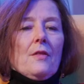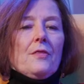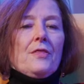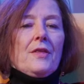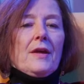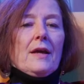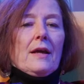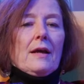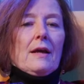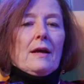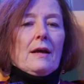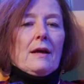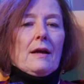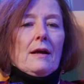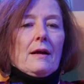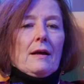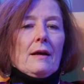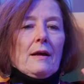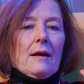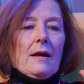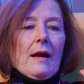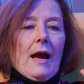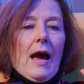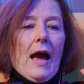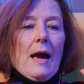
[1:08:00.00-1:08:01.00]

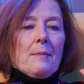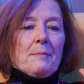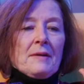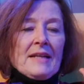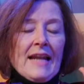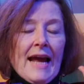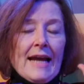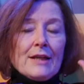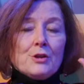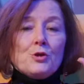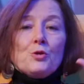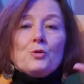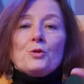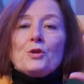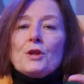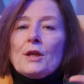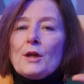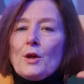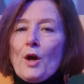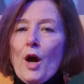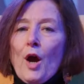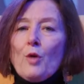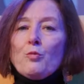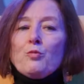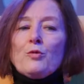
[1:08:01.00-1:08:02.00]
I do
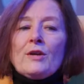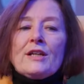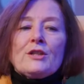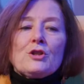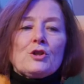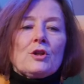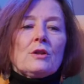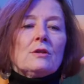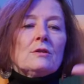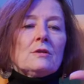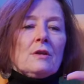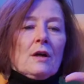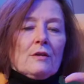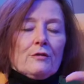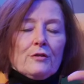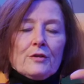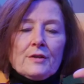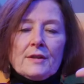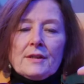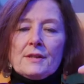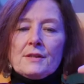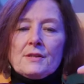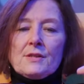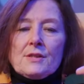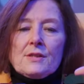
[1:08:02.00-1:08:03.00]
think a regional
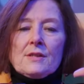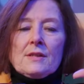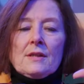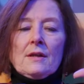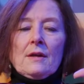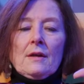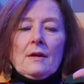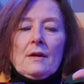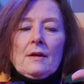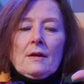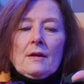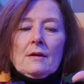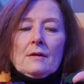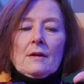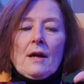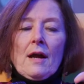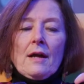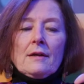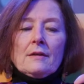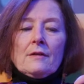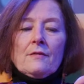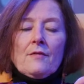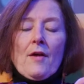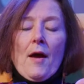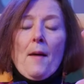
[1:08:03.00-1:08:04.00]
governance
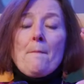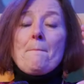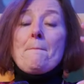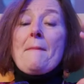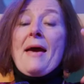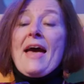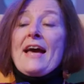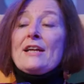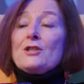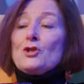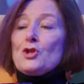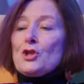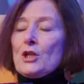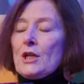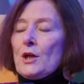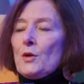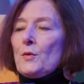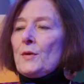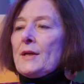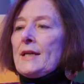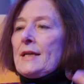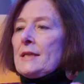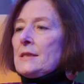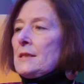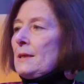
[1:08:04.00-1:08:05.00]
kind of
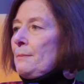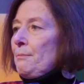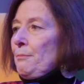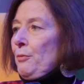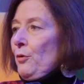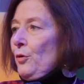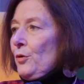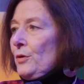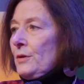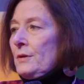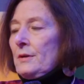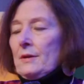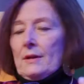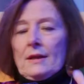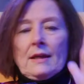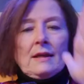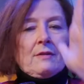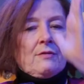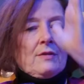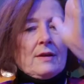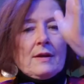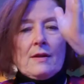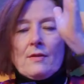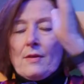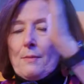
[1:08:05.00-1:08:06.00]
imaginary is important,
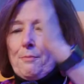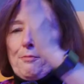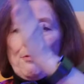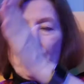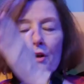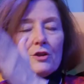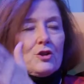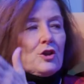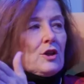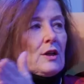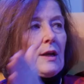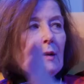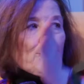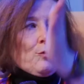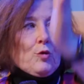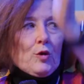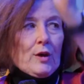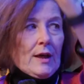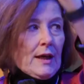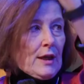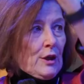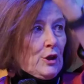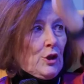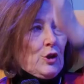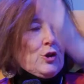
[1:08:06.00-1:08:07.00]
even in the project I'm
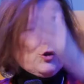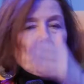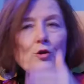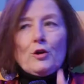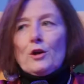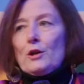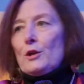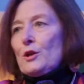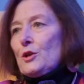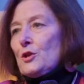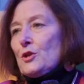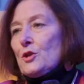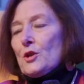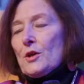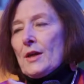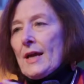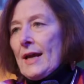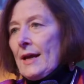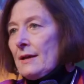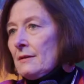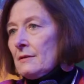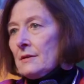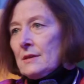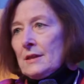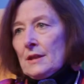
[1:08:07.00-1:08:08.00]
working on in New York, because you
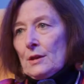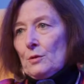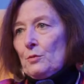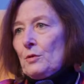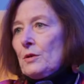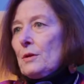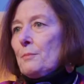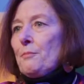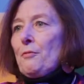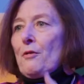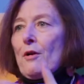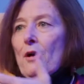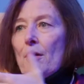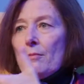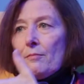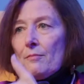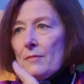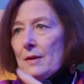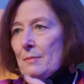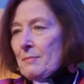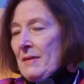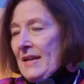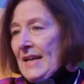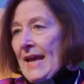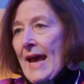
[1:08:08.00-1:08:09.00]
can't deal with a problem
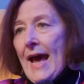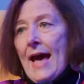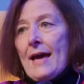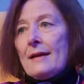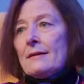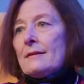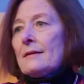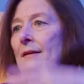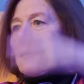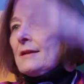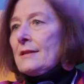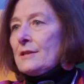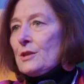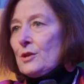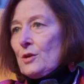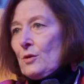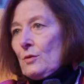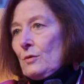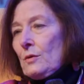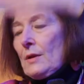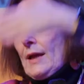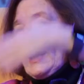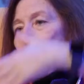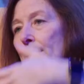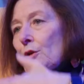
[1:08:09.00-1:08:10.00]
in Manhattan unless you
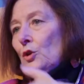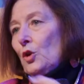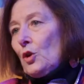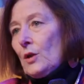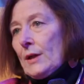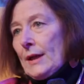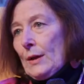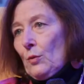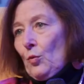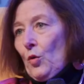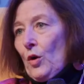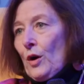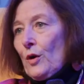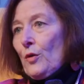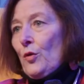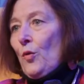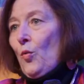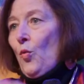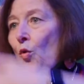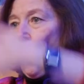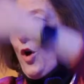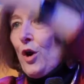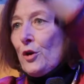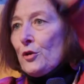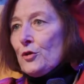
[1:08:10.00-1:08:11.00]
look at where the
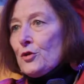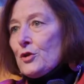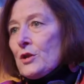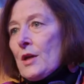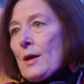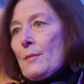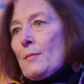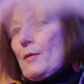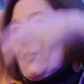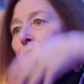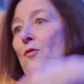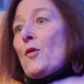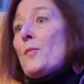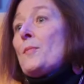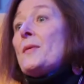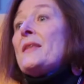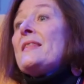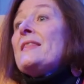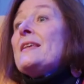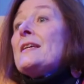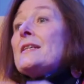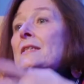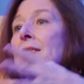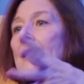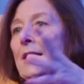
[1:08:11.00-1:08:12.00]
water's coming from in
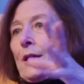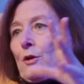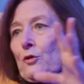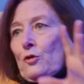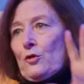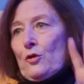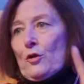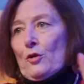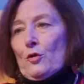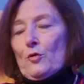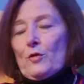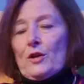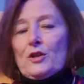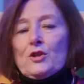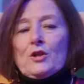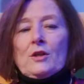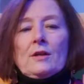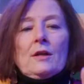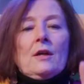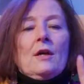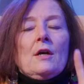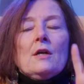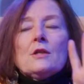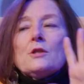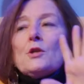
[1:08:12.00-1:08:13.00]
the entire New York region.
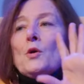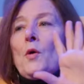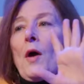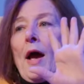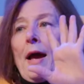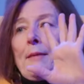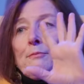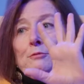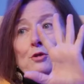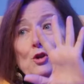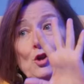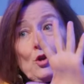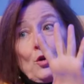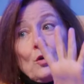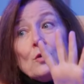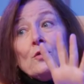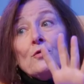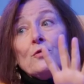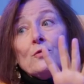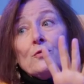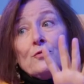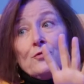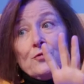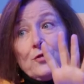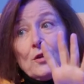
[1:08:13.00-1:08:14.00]
So I'm
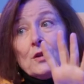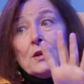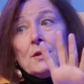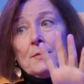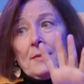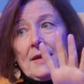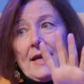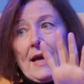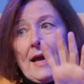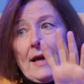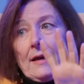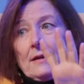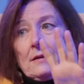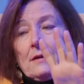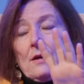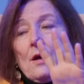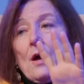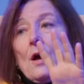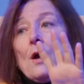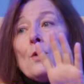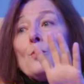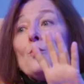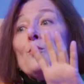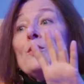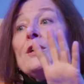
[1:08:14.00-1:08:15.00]
fully behind
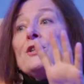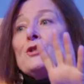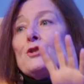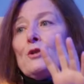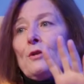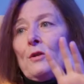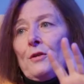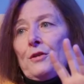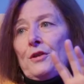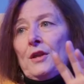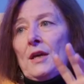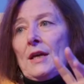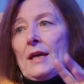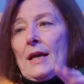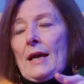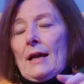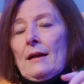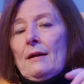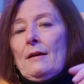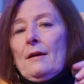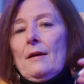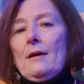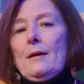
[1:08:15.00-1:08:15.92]
regional thinking.